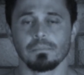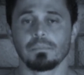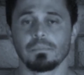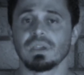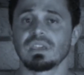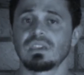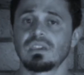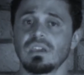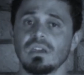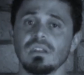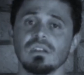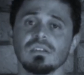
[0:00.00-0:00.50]

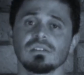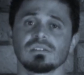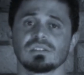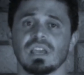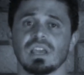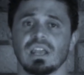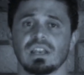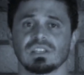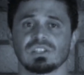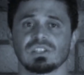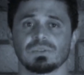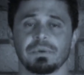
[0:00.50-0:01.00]
Beginners
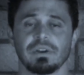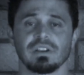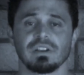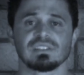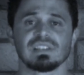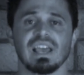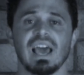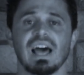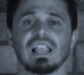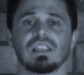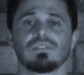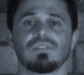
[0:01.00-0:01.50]
can
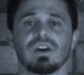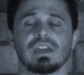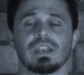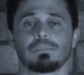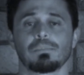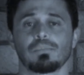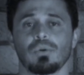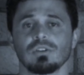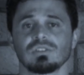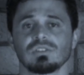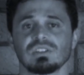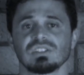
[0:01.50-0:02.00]
experience
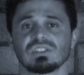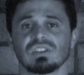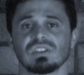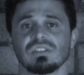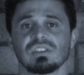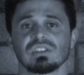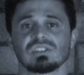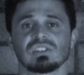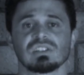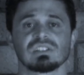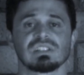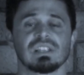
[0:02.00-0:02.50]
elevated protein
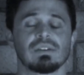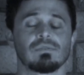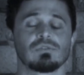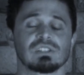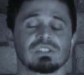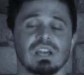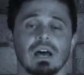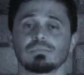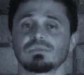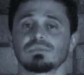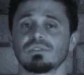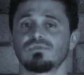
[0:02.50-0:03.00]
synthesis
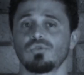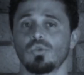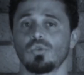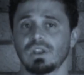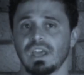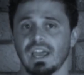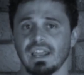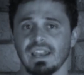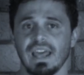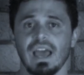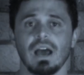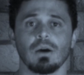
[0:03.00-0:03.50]
levels up to
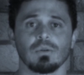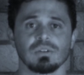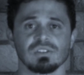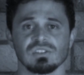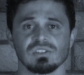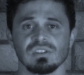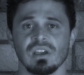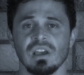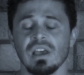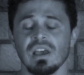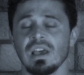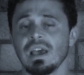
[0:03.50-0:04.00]
48
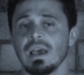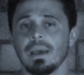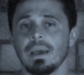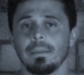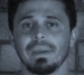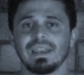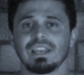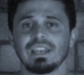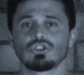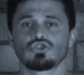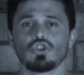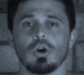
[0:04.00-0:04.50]
hours,
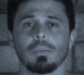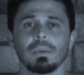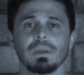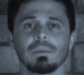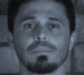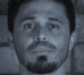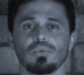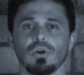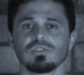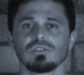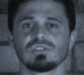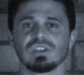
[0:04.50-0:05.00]
meaning dropping
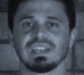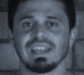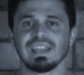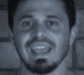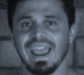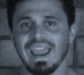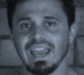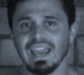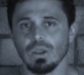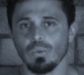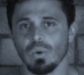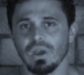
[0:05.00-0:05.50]
protein
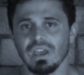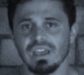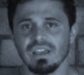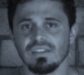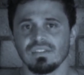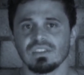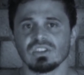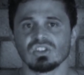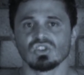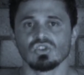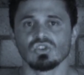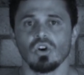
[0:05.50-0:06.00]
anywhere
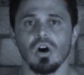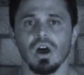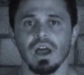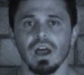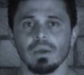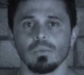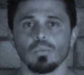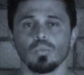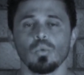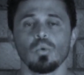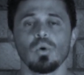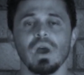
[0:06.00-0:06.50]
in this
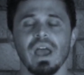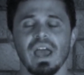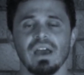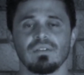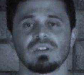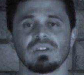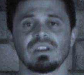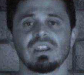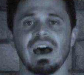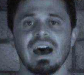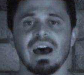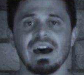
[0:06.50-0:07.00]
time will have
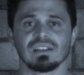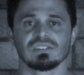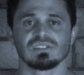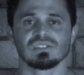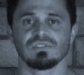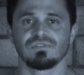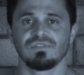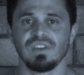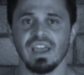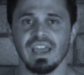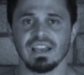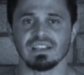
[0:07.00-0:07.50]
an enhanced
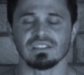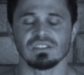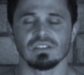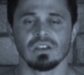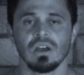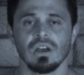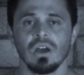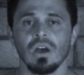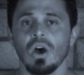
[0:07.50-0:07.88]
effect.